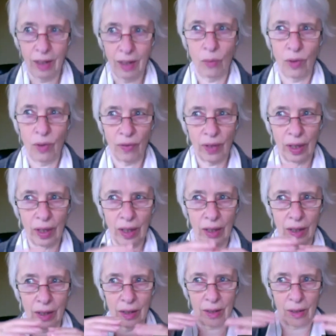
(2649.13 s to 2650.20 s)
we feel
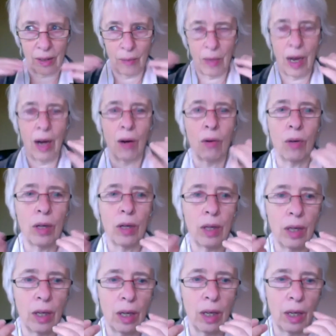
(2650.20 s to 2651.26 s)
somehow
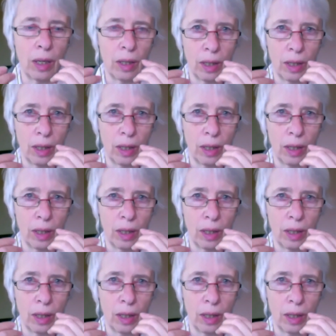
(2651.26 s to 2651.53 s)
a